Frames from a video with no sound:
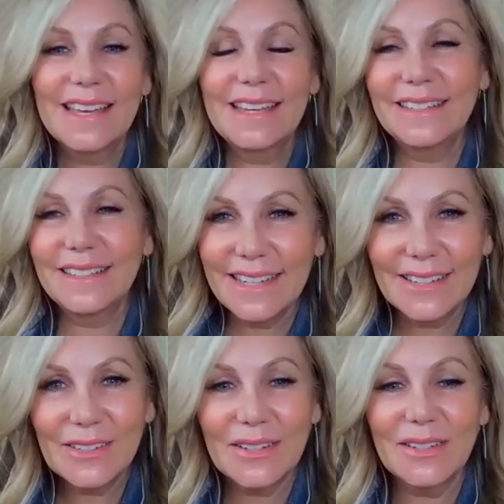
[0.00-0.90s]
He
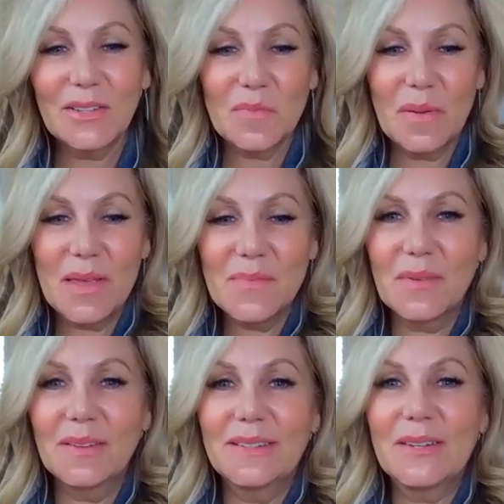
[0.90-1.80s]
teaches
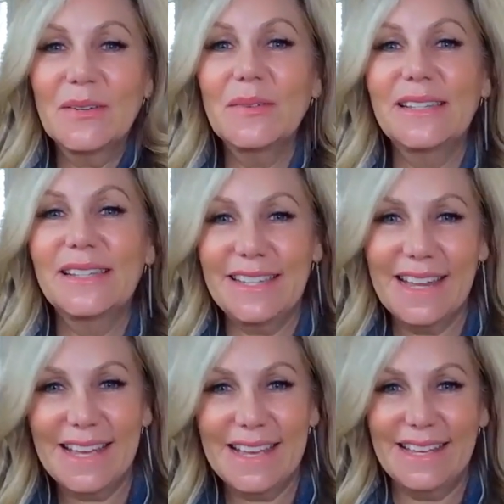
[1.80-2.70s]
people to
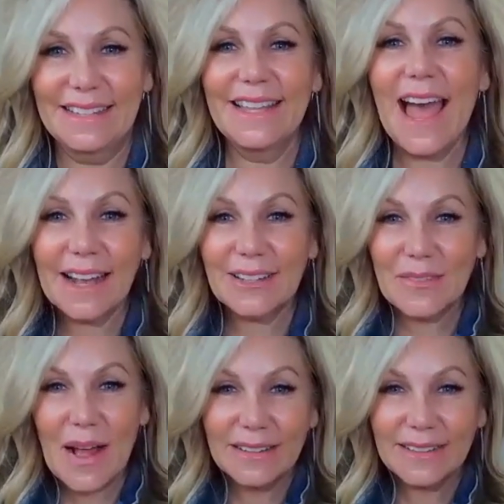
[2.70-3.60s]
see. Lex,
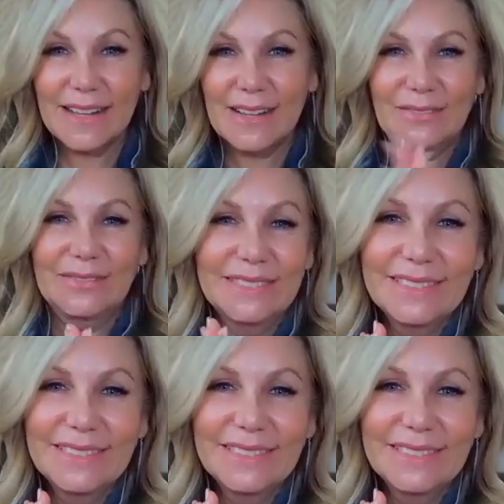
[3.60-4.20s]
welcome.